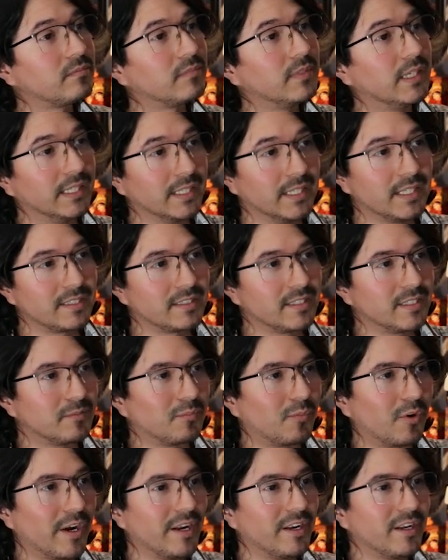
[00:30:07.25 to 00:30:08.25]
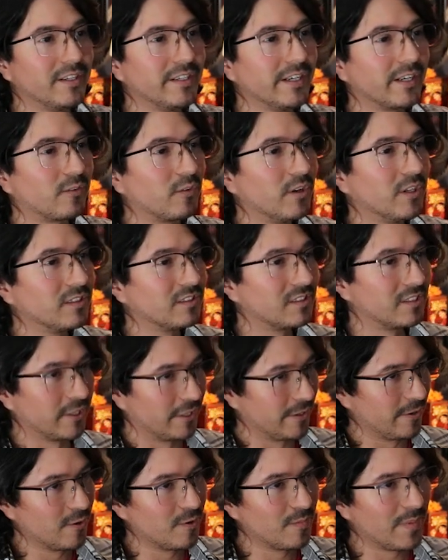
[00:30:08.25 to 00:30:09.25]
Unless this Miraidon deck runs
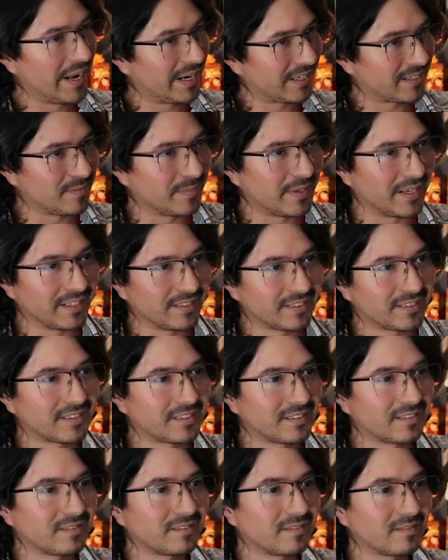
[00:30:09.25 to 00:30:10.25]
2 Magnemites.